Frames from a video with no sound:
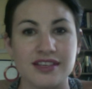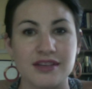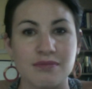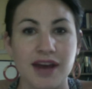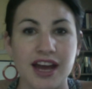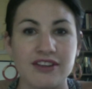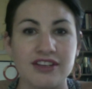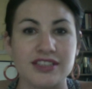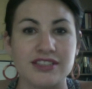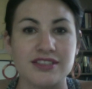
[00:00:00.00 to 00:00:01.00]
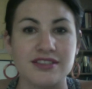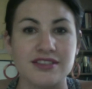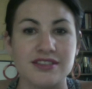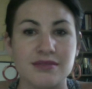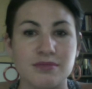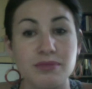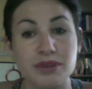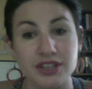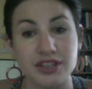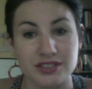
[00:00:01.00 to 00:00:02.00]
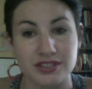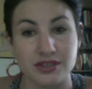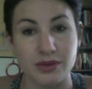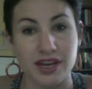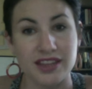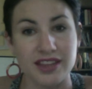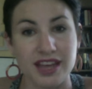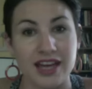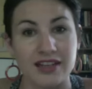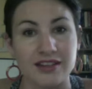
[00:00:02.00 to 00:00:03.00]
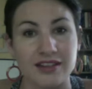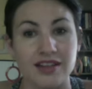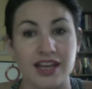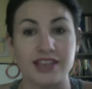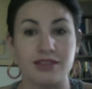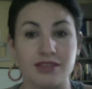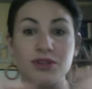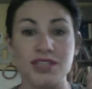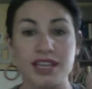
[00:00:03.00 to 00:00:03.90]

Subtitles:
pirates books the way that like the music